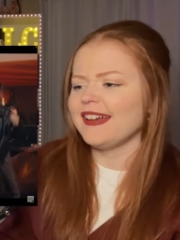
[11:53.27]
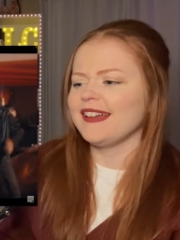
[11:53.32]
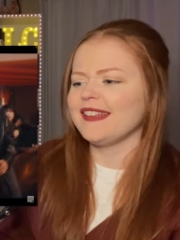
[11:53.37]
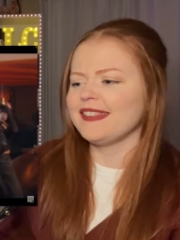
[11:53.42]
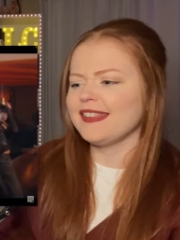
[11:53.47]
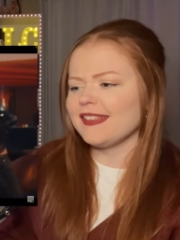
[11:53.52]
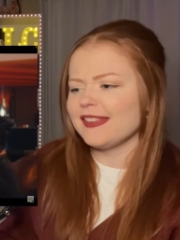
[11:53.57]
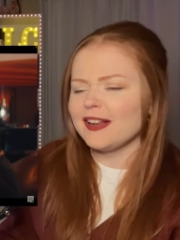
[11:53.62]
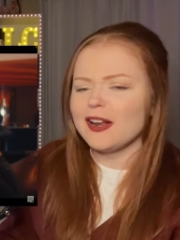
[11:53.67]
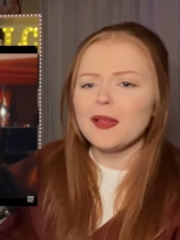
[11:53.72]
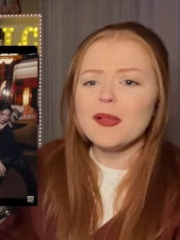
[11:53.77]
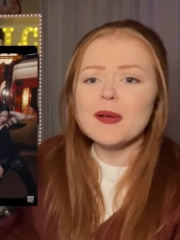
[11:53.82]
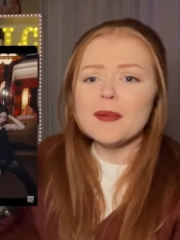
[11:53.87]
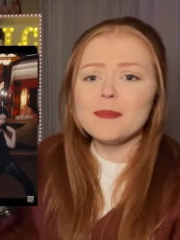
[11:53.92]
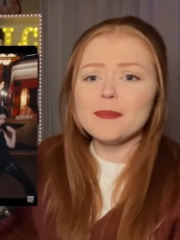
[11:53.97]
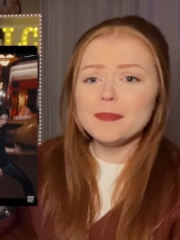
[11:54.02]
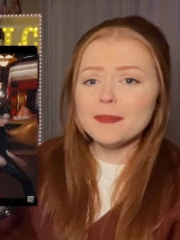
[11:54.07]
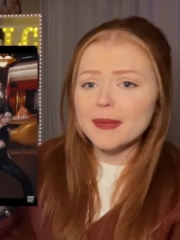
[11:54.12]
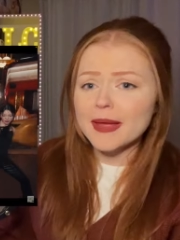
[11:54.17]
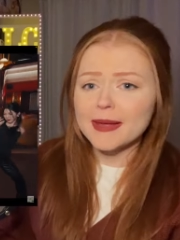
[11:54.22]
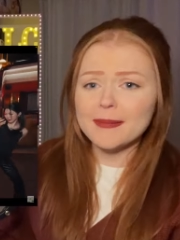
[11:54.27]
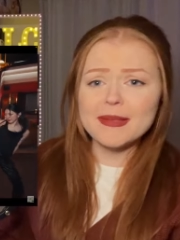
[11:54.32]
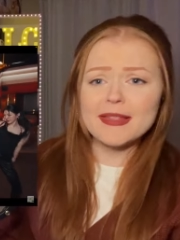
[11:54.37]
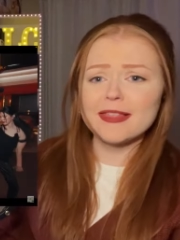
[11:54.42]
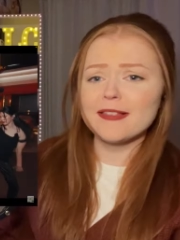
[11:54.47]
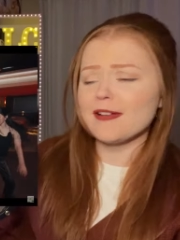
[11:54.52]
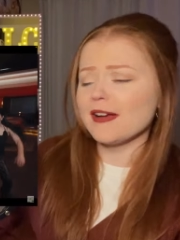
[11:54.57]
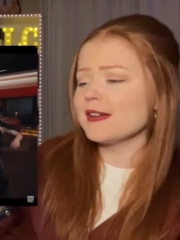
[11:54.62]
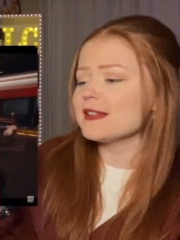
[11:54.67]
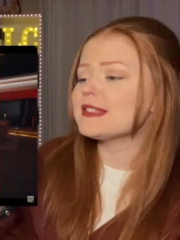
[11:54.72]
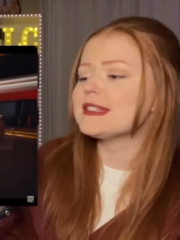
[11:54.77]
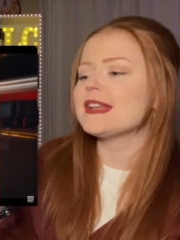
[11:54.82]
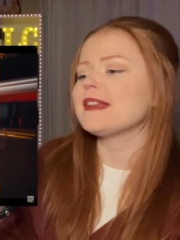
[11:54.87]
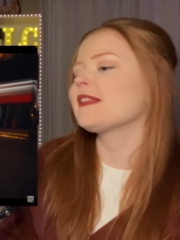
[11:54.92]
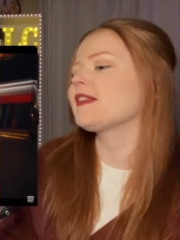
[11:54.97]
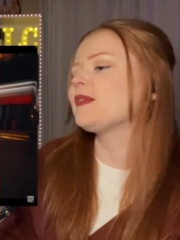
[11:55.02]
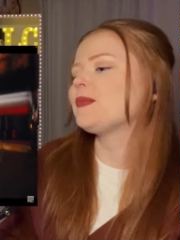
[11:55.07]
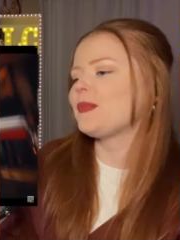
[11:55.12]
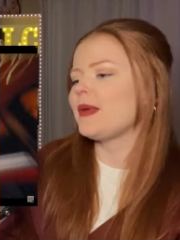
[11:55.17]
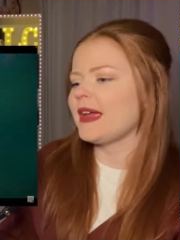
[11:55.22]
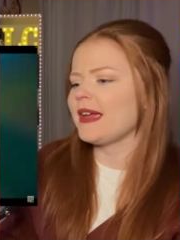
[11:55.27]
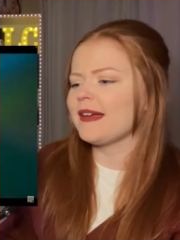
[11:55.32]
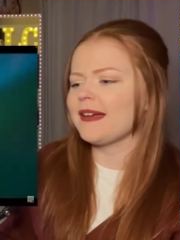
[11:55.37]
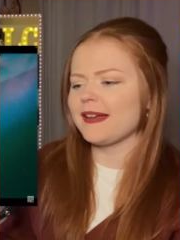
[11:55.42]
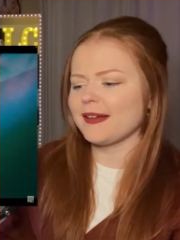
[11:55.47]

The little baby thrust and the wink.